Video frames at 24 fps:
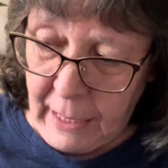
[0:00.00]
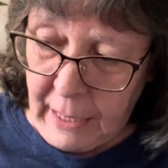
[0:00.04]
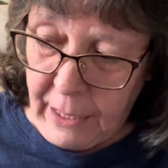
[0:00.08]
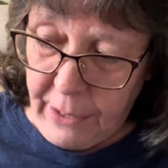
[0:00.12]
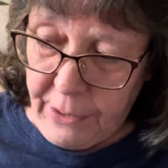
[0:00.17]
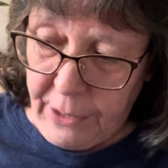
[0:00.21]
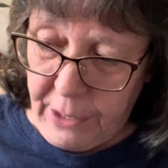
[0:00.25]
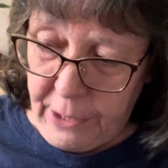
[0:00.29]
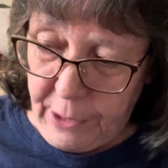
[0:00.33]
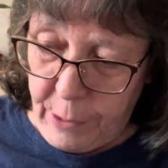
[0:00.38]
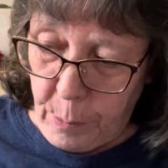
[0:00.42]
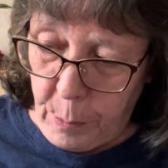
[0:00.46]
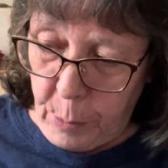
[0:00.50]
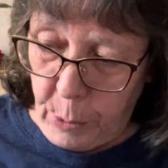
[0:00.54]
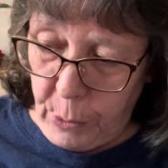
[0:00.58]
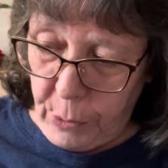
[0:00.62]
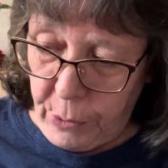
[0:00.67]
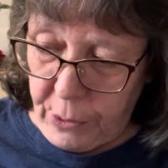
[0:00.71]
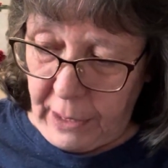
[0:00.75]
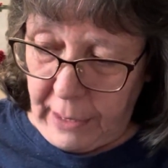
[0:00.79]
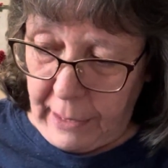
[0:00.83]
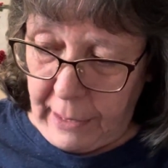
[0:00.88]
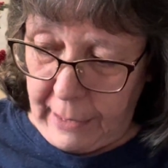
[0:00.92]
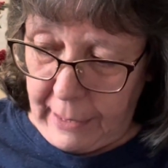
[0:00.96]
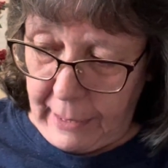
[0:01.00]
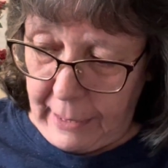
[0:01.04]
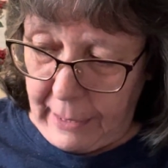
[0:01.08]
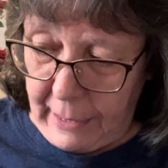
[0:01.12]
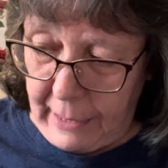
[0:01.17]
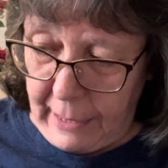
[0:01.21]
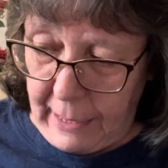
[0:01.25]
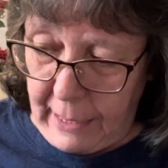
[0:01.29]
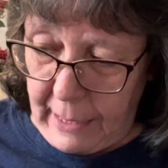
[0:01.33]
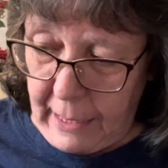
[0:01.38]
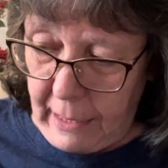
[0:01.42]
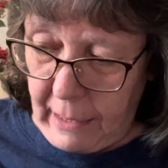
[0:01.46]
this book that
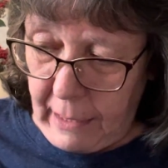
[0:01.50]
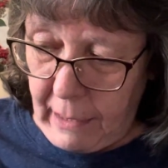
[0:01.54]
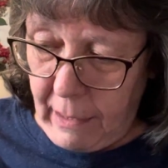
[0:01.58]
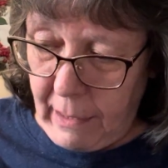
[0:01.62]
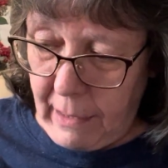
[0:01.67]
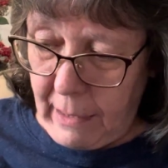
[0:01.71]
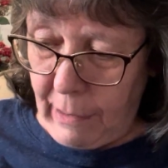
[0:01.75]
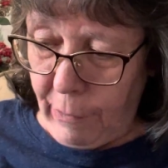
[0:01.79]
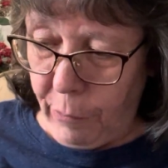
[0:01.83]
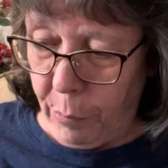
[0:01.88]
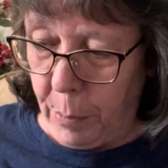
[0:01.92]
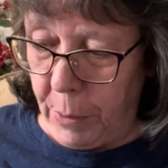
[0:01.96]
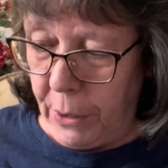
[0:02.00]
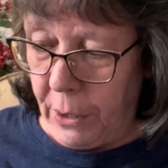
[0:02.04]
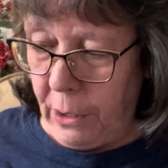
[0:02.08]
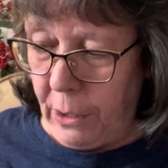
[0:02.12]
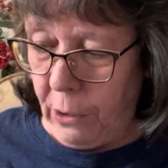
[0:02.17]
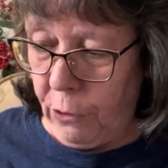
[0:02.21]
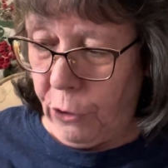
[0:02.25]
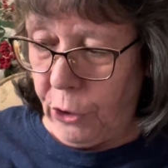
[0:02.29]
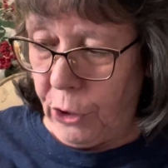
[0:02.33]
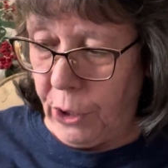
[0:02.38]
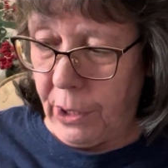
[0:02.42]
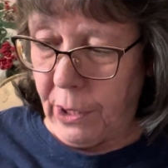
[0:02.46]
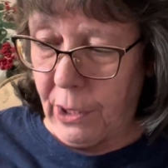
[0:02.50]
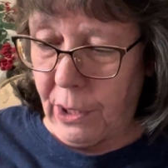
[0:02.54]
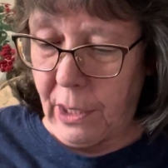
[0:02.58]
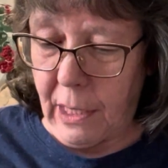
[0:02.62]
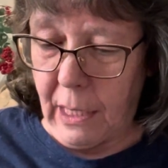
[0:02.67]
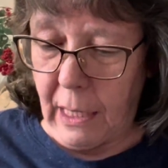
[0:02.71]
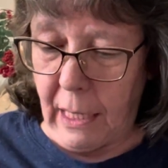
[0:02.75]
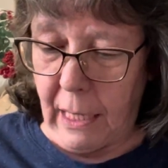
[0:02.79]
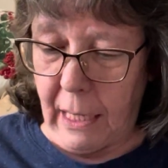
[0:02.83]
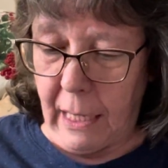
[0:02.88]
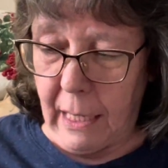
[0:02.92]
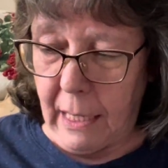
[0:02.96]
I've
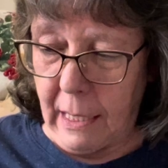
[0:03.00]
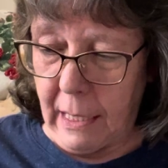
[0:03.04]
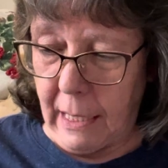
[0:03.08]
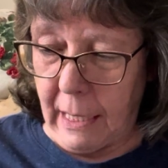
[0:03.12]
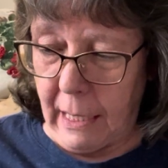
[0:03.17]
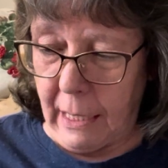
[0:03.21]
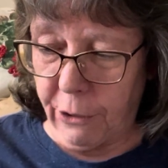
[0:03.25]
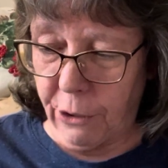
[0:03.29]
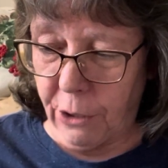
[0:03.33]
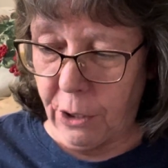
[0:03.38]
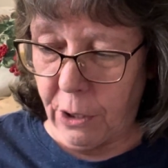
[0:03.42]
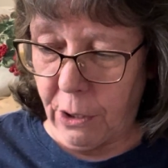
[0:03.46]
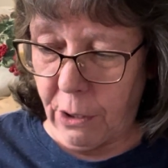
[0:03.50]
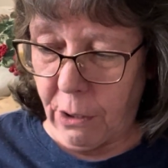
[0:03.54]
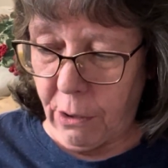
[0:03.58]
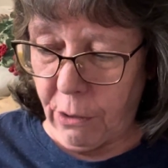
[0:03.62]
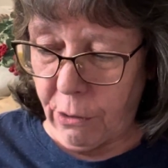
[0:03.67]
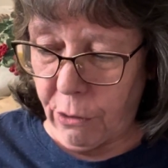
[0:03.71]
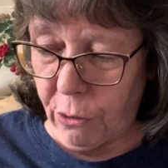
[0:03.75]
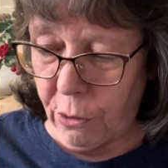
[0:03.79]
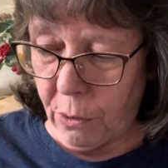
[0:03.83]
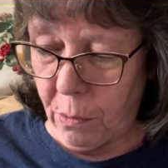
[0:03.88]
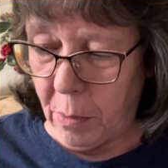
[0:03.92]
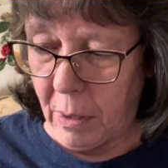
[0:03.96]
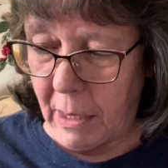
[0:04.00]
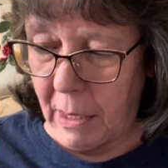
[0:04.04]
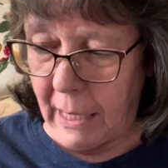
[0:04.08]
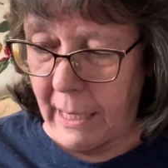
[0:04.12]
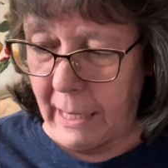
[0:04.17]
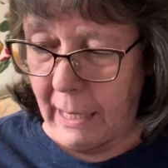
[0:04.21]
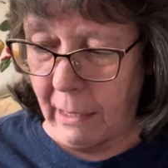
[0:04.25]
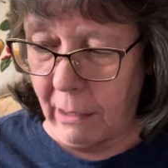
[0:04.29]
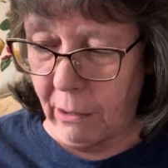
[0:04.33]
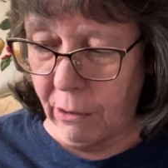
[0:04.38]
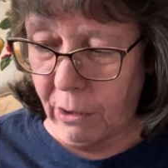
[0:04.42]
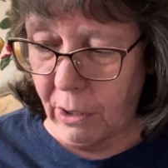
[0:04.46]
purchased, and I saw somebody
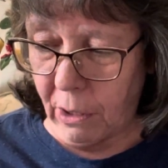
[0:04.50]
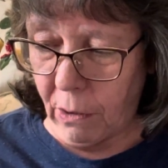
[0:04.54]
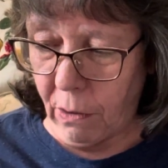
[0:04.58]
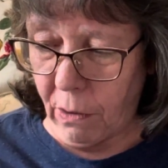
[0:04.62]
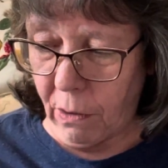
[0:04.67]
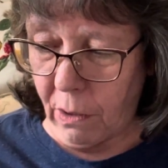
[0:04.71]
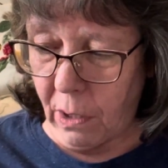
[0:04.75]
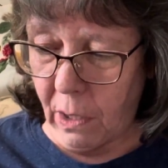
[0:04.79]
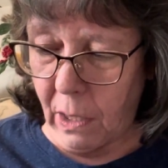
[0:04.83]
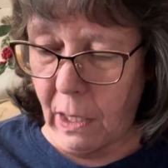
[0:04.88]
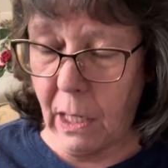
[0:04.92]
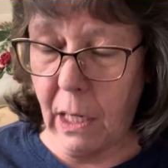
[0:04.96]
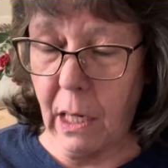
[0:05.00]
else on